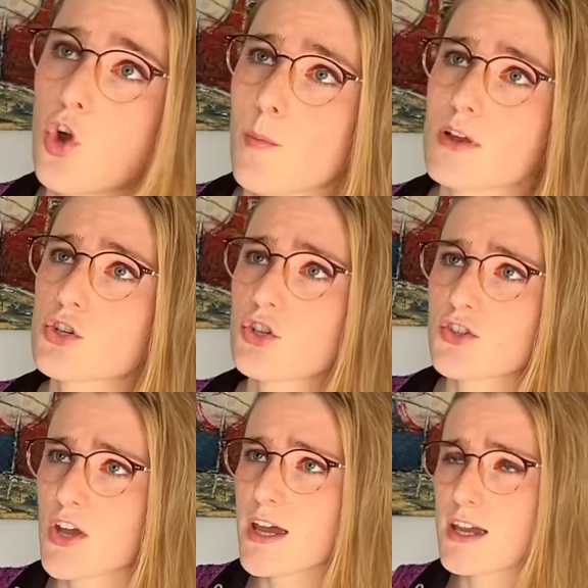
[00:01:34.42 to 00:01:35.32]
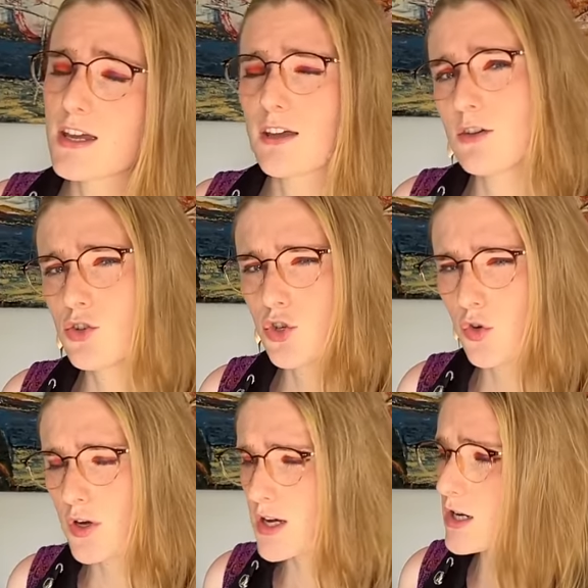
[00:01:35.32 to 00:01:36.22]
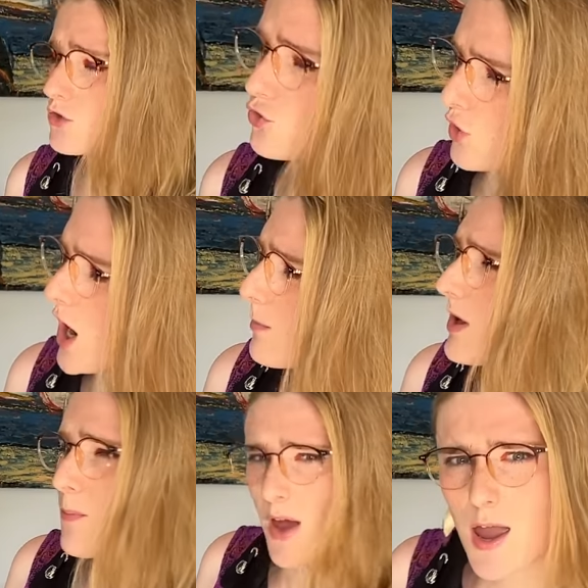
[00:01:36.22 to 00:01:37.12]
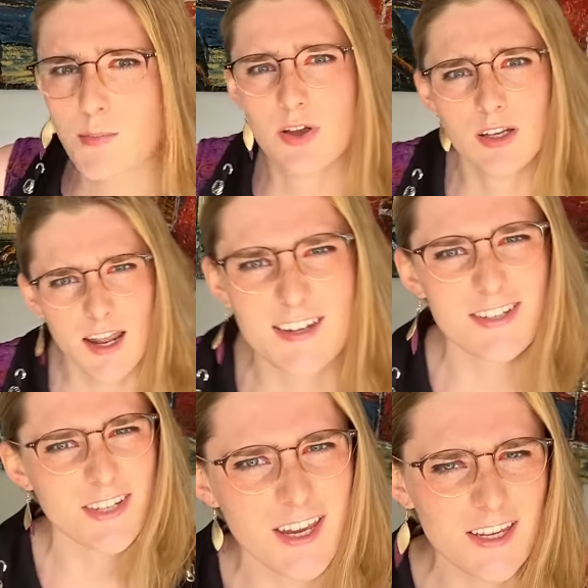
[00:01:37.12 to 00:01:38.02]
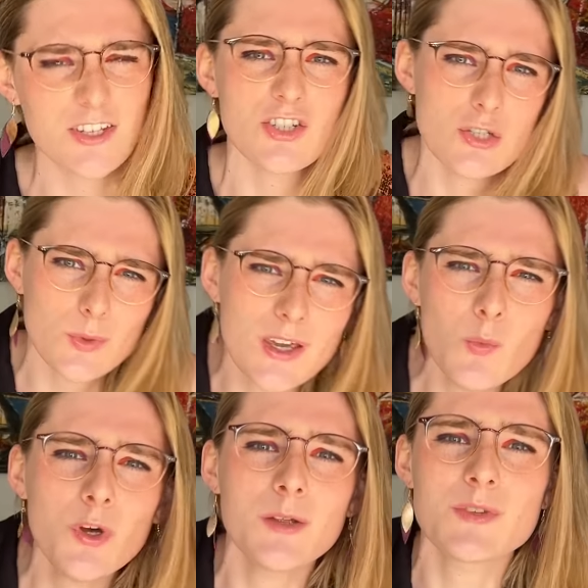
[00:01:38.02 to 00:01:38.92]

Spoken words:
Not much to say. Intrigue, drama, paper, letters, ink. Do you get what I'm